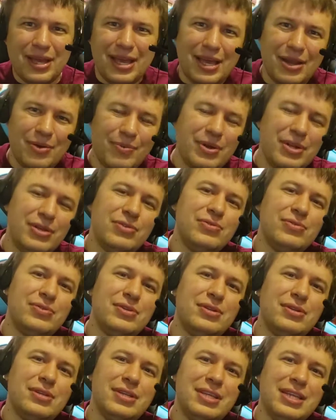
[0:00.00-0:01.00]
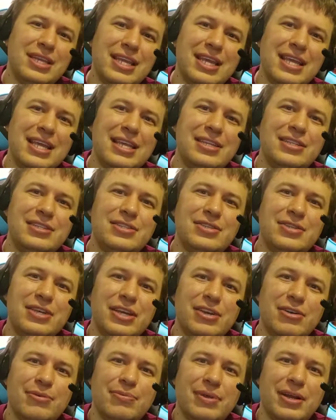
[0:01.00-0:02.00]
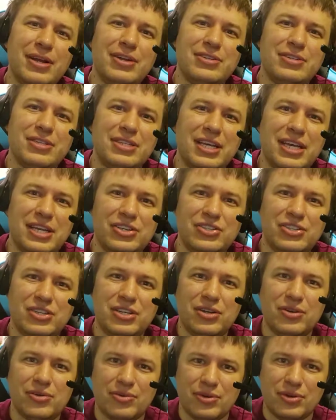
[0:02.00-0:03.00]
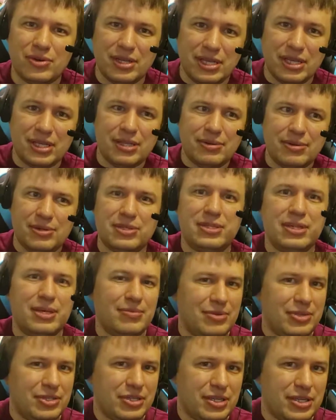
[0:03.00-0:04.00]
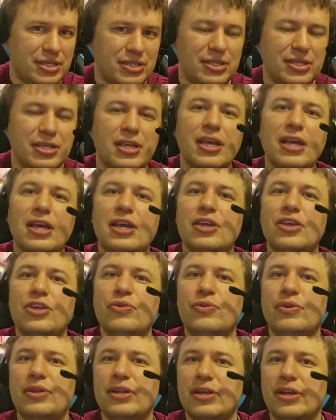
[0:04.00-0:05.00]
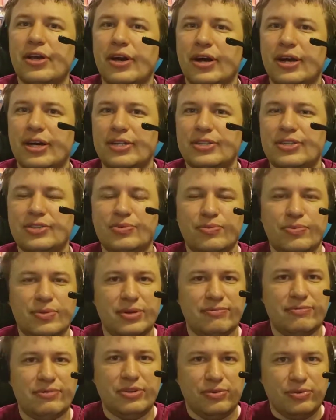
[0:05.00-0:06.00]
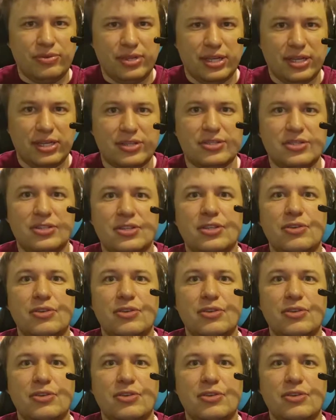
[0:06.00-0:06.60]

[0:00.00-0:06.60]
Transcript: And when you need to get your players' attention in order to get them to stop discussing, you can cause one of two things.